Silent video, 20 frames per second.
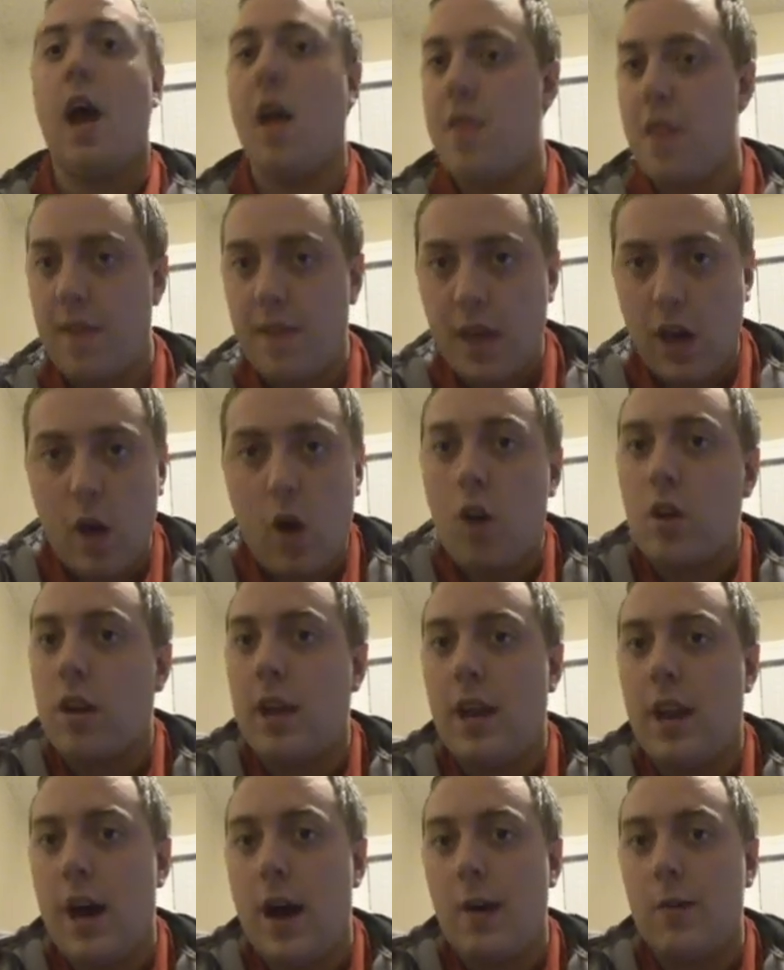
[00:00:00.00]
and that they all
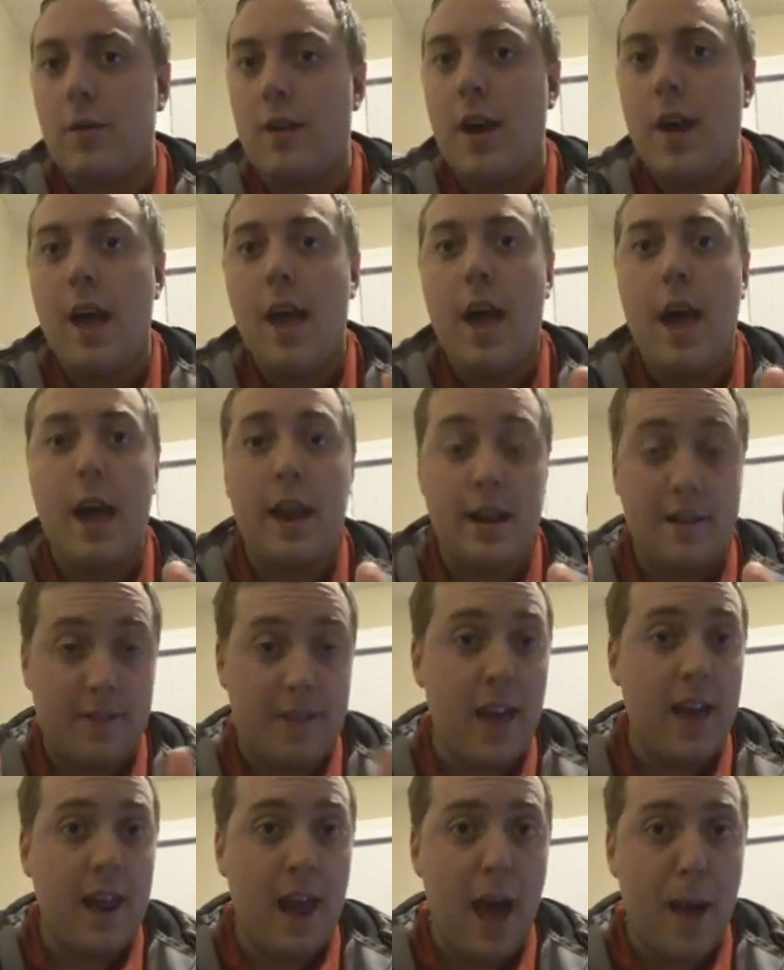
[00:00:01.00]
get out. And
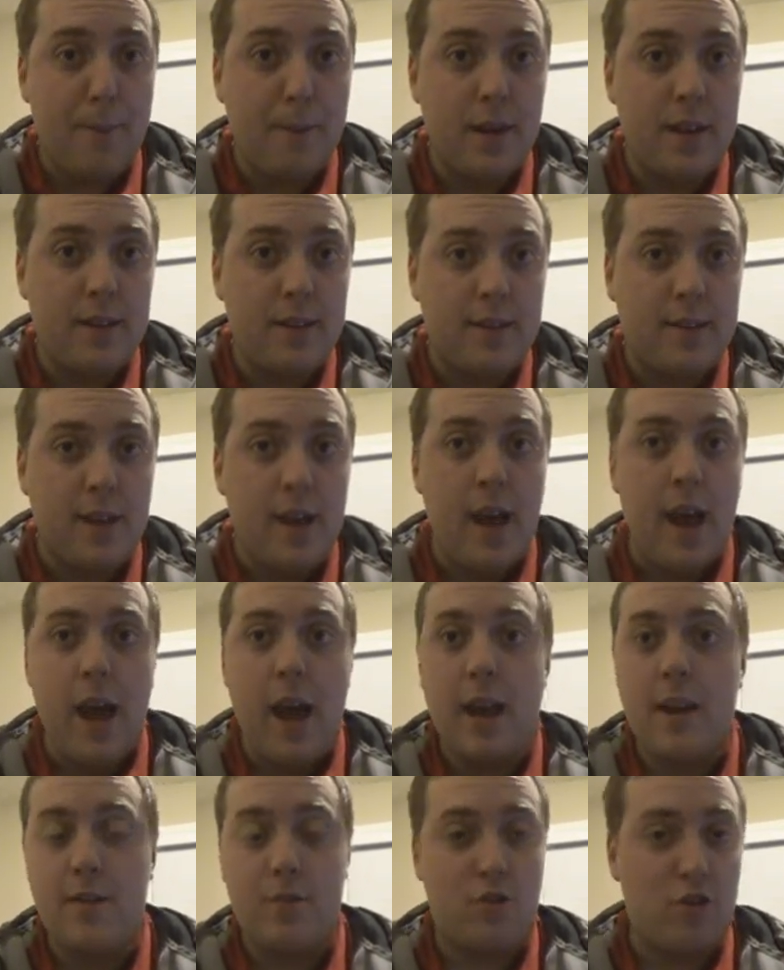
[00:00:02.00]
if that happens,
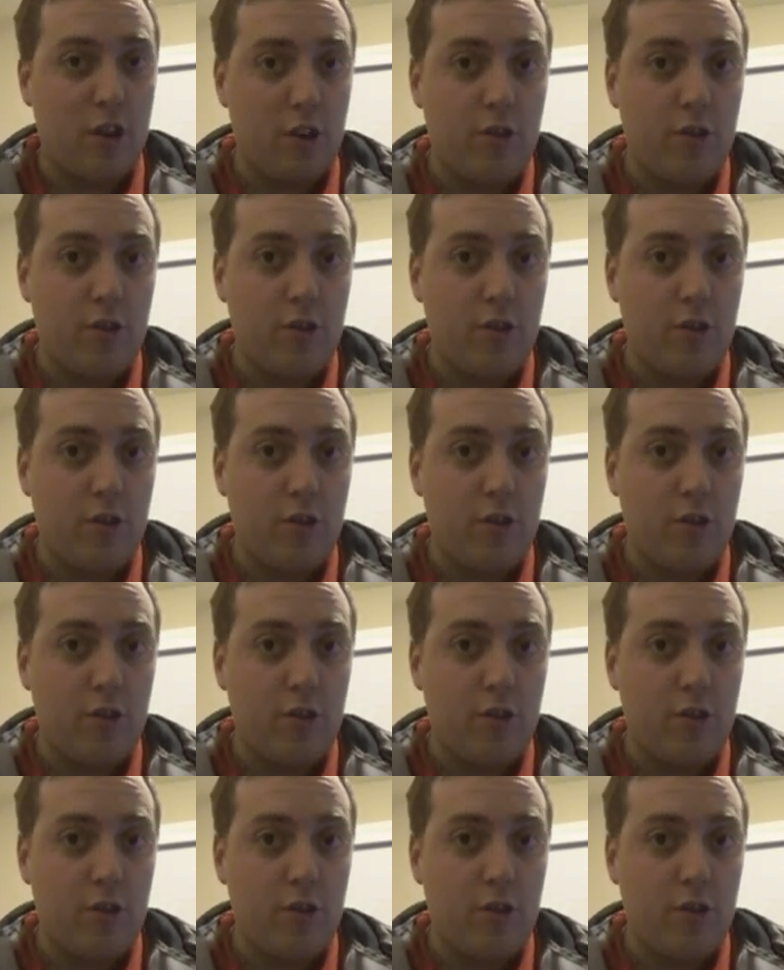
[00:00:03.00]
and if